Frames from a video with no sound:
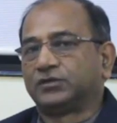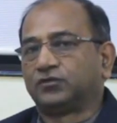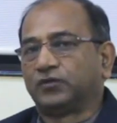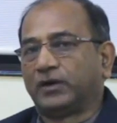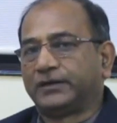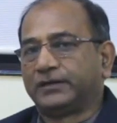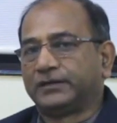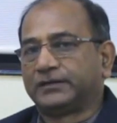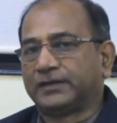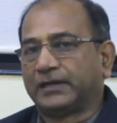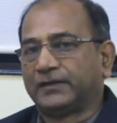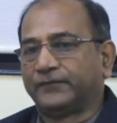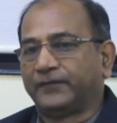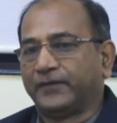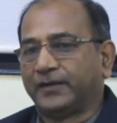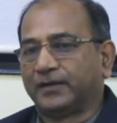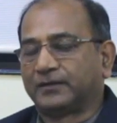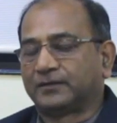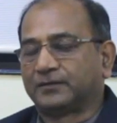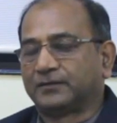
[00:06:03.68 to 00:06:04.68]
joining
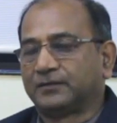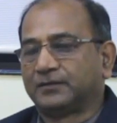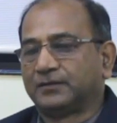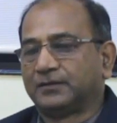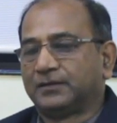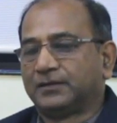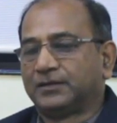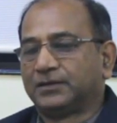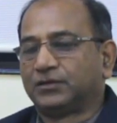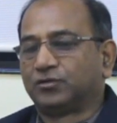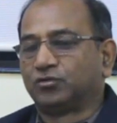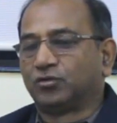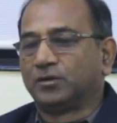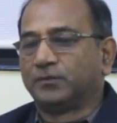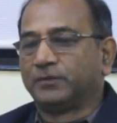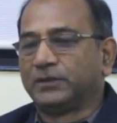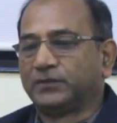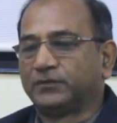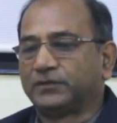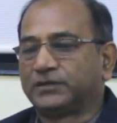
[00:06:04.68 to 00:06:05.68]
TIFAC, he told
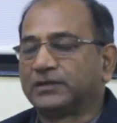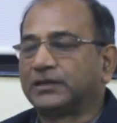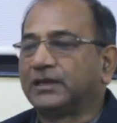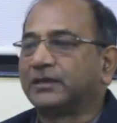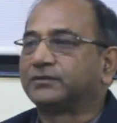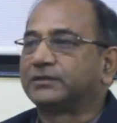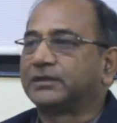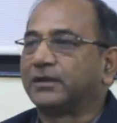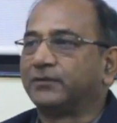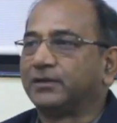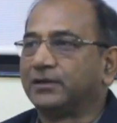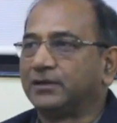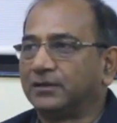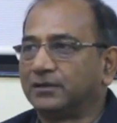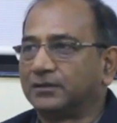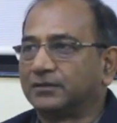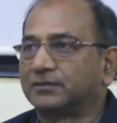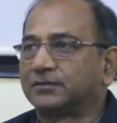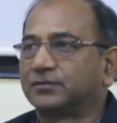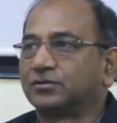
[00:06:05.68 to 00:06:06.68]
me, you still have 7
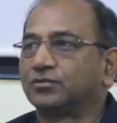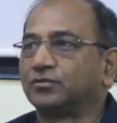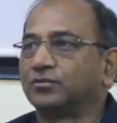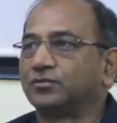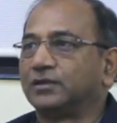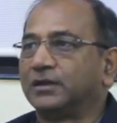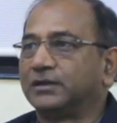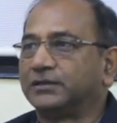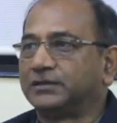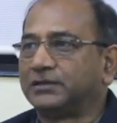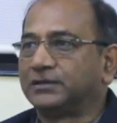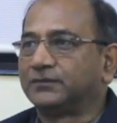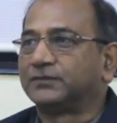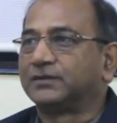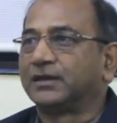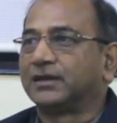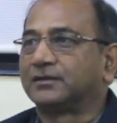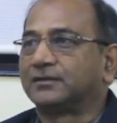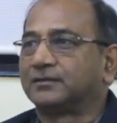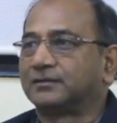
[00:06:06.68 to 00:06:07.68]
years to achieve
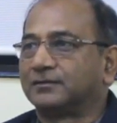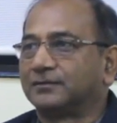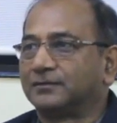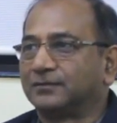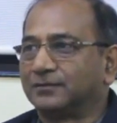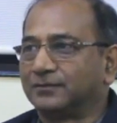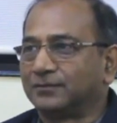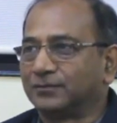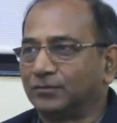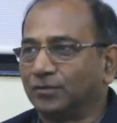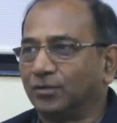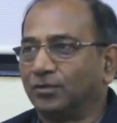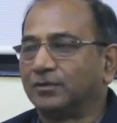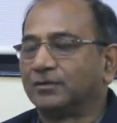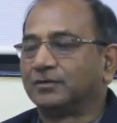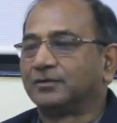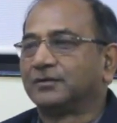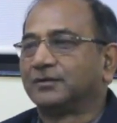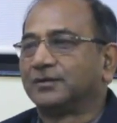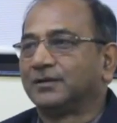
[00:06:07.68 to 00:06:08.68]
that
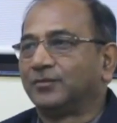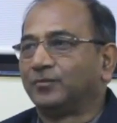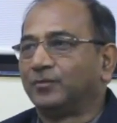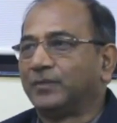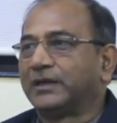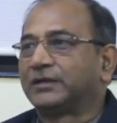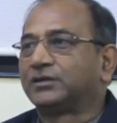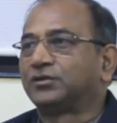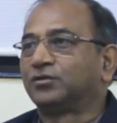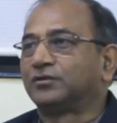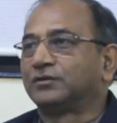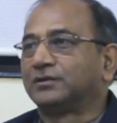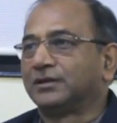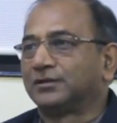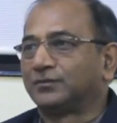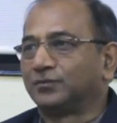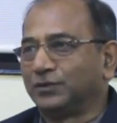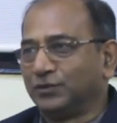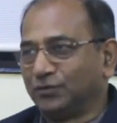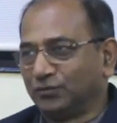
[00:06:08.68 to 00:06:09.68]
goal. Make sure
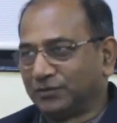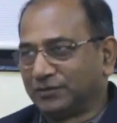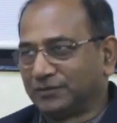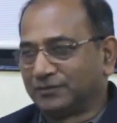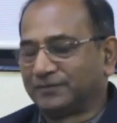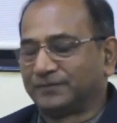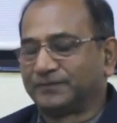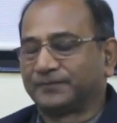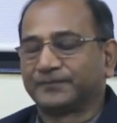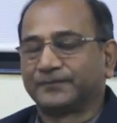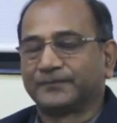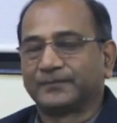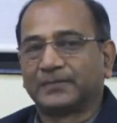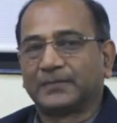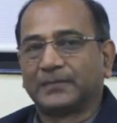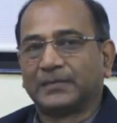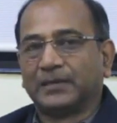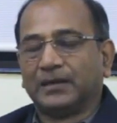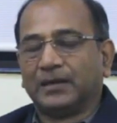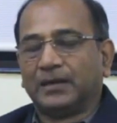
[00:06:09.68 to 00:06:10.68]
that we do it.
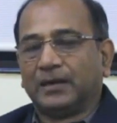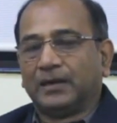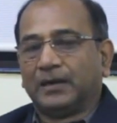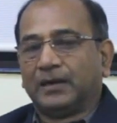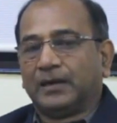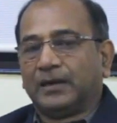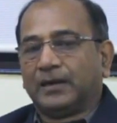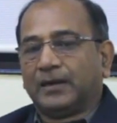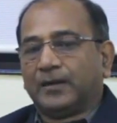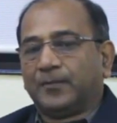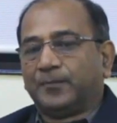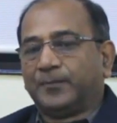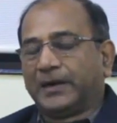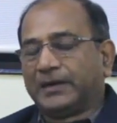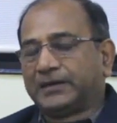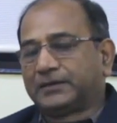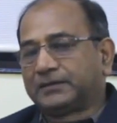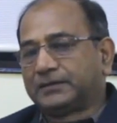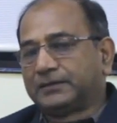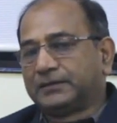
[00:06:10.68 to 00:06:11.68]

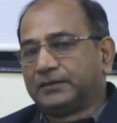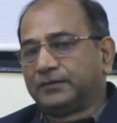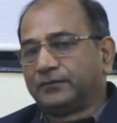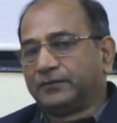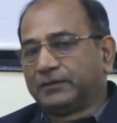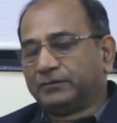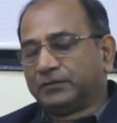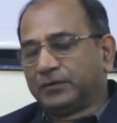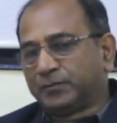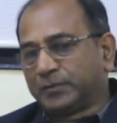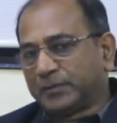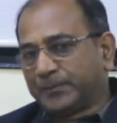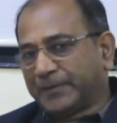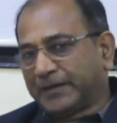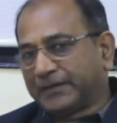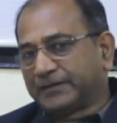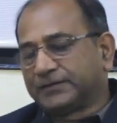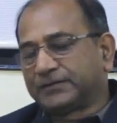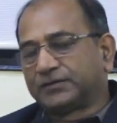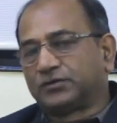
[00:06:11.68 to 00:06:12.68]
But when we were
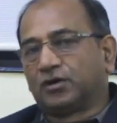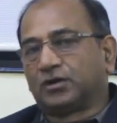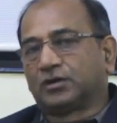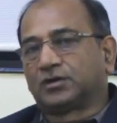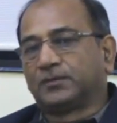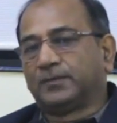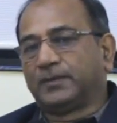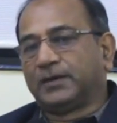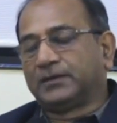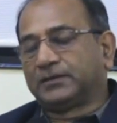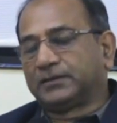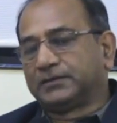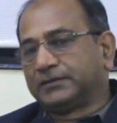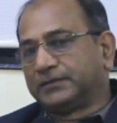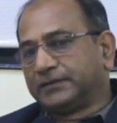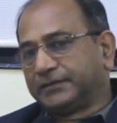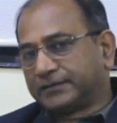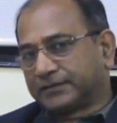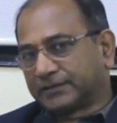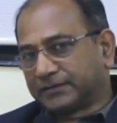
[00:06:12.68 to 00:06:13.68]
preparing this document and
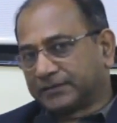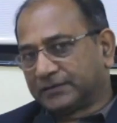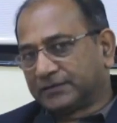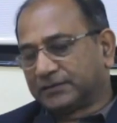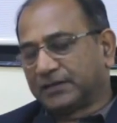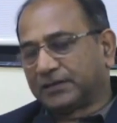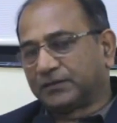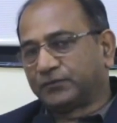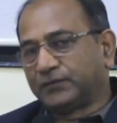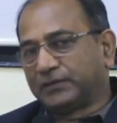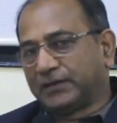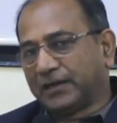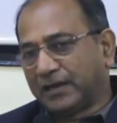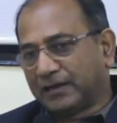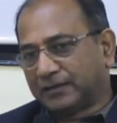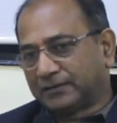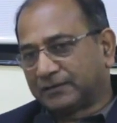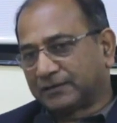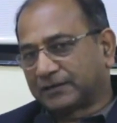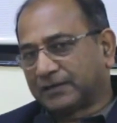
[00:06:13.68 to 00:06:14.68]
the discussions that we
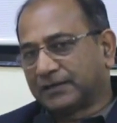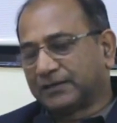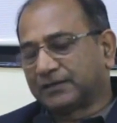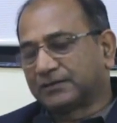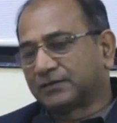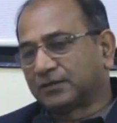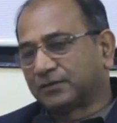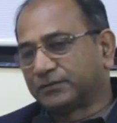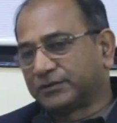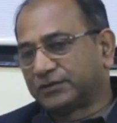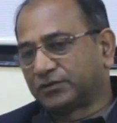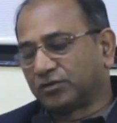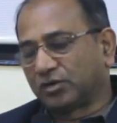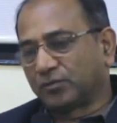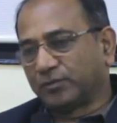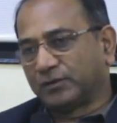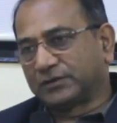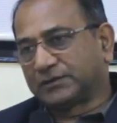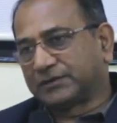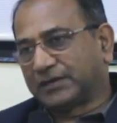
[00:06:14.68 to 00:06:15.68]
had, the character of this
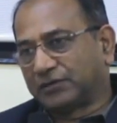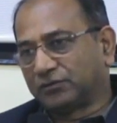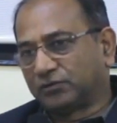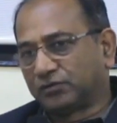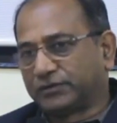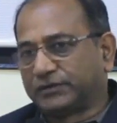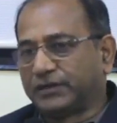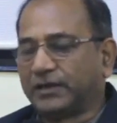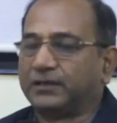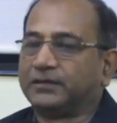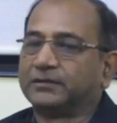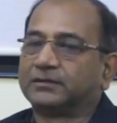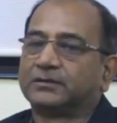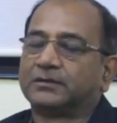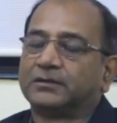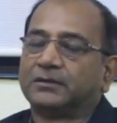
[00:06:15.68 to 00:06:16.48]
document started to change.